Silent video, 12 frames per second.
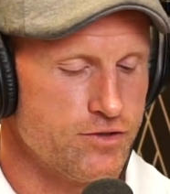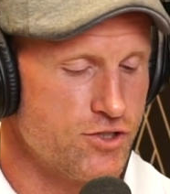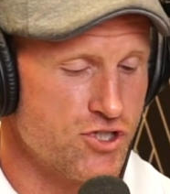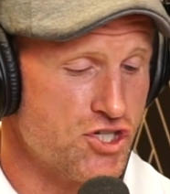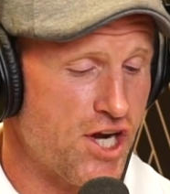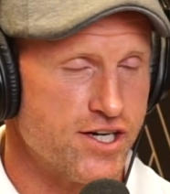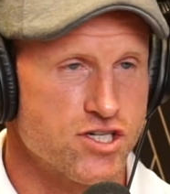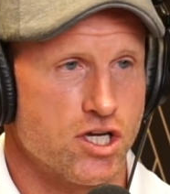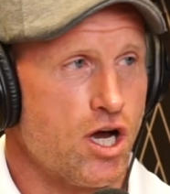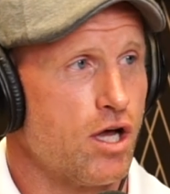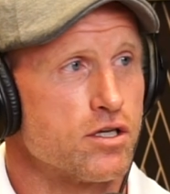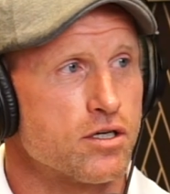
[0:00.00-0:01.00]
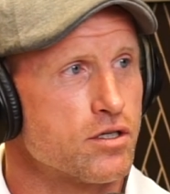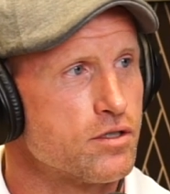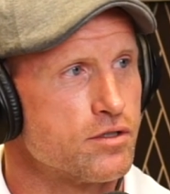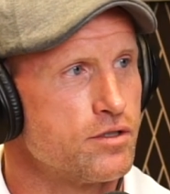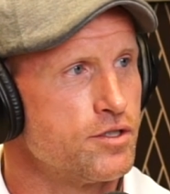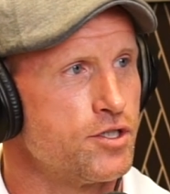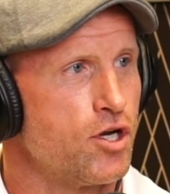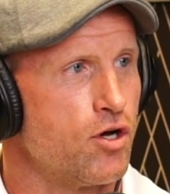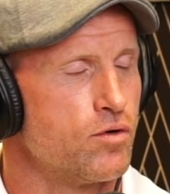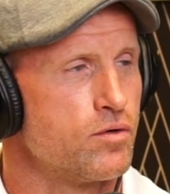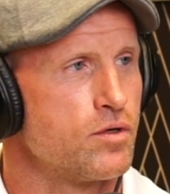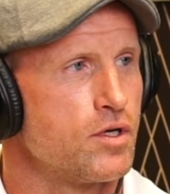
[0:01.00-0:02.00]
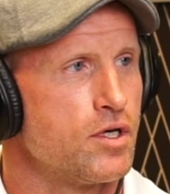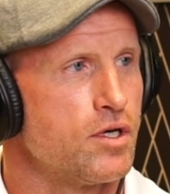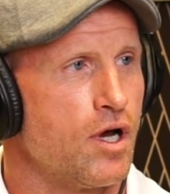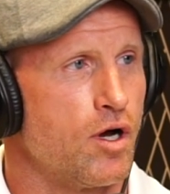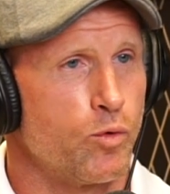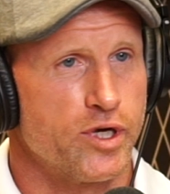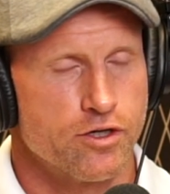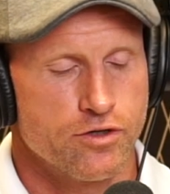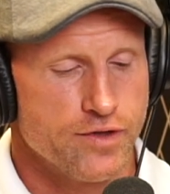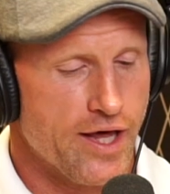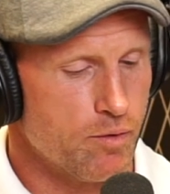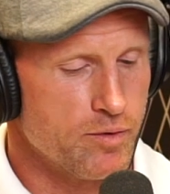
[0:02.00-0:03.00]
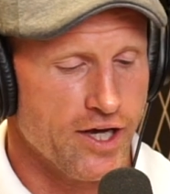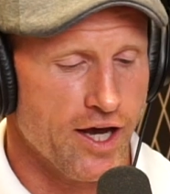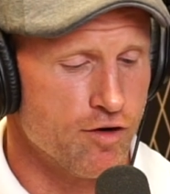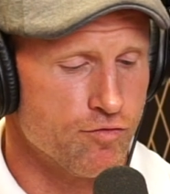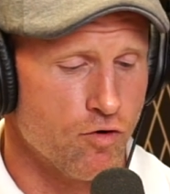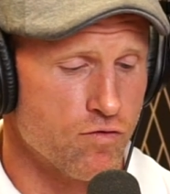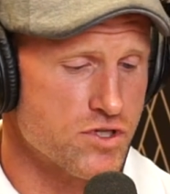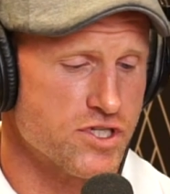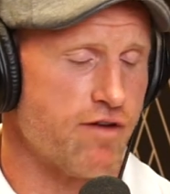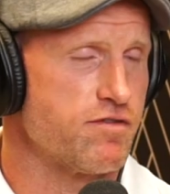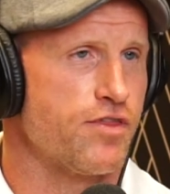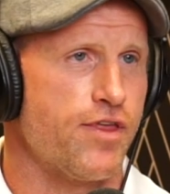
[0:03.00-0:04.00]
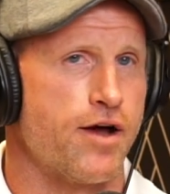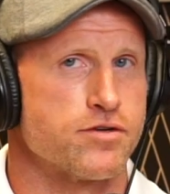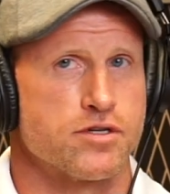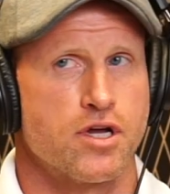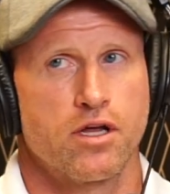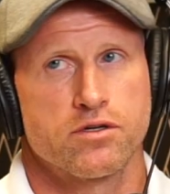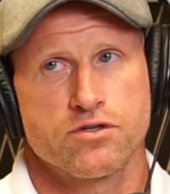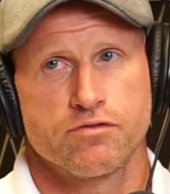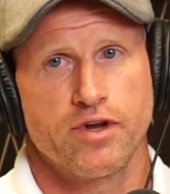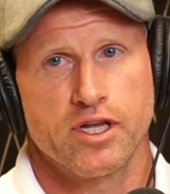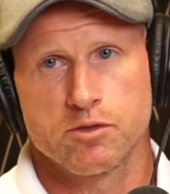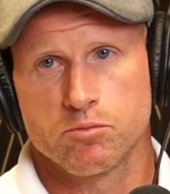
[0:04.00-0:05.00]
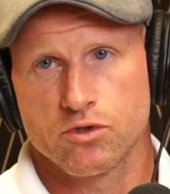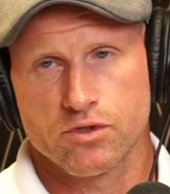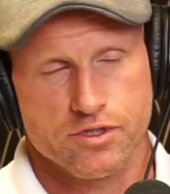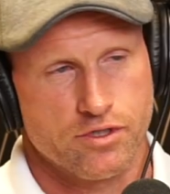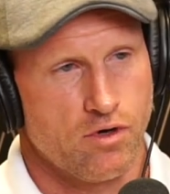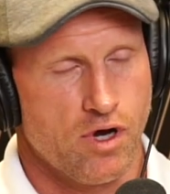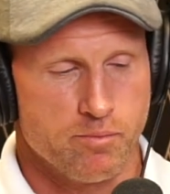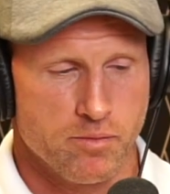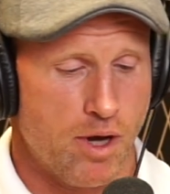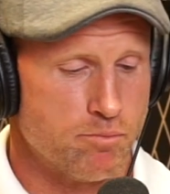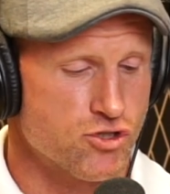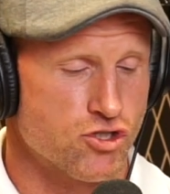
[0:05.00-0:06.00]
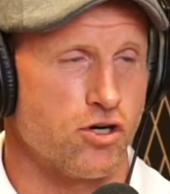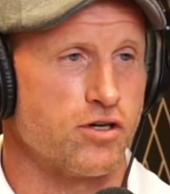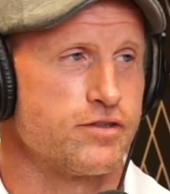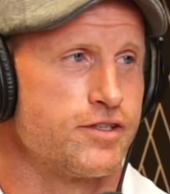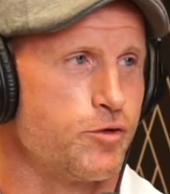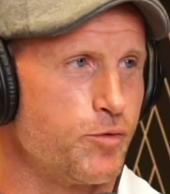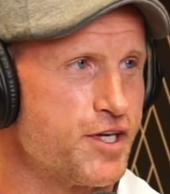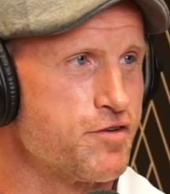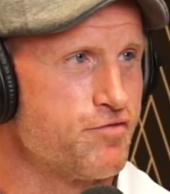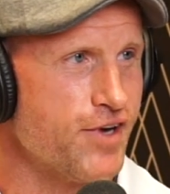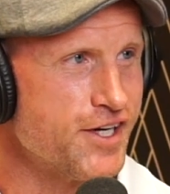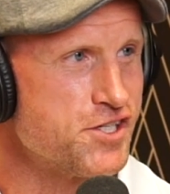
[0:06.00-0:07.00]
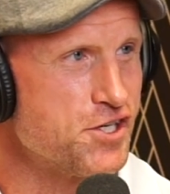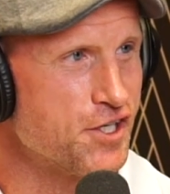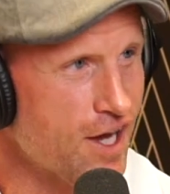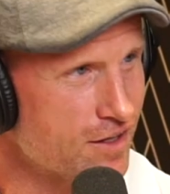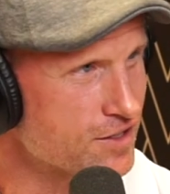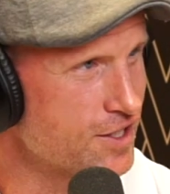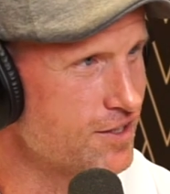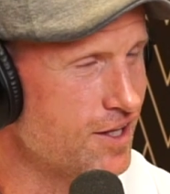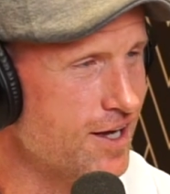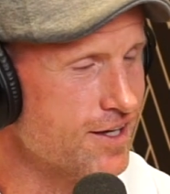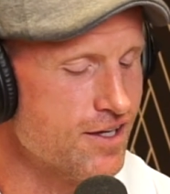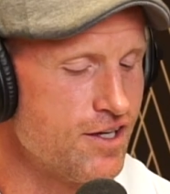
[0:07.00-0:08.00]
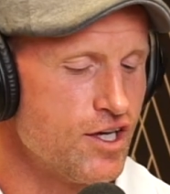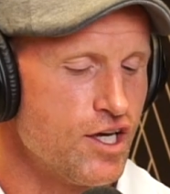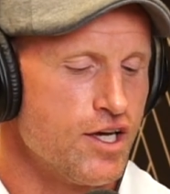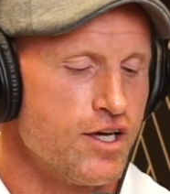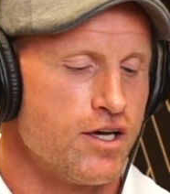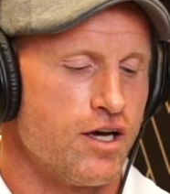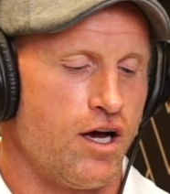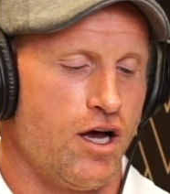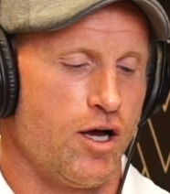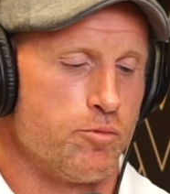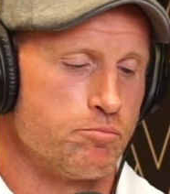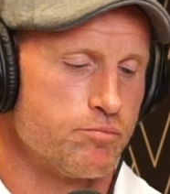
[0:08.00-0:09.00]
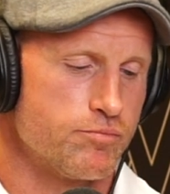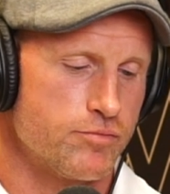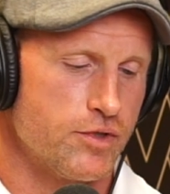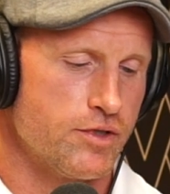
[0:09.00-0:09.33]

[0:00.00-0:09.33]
just change the color, you know, uh, we can do that. We have over 7,000 colors available. So I'm, I'm certain that we can find you a color that you like. Yes. Um,